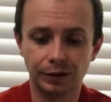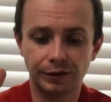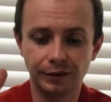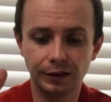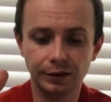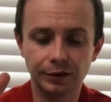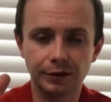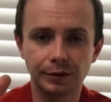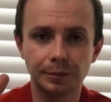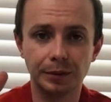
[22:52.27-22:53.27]
the
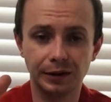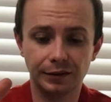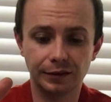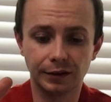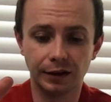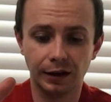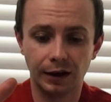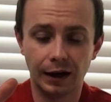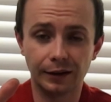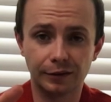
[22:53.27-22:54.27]
cylinder, piston
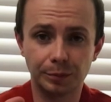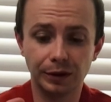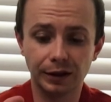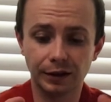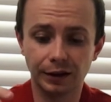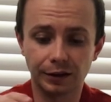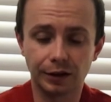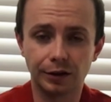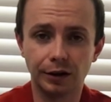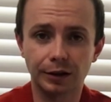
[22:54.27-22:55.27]
and spring guide
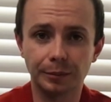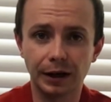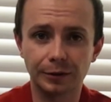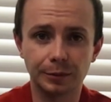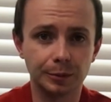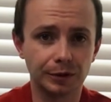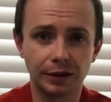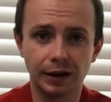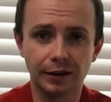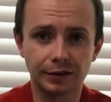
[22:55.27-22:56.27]
are all compatible, but the
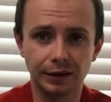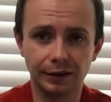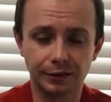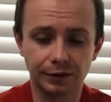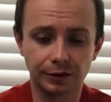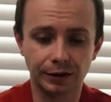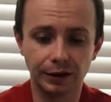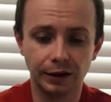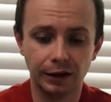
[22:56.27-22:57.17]
nozzle isn't, okay?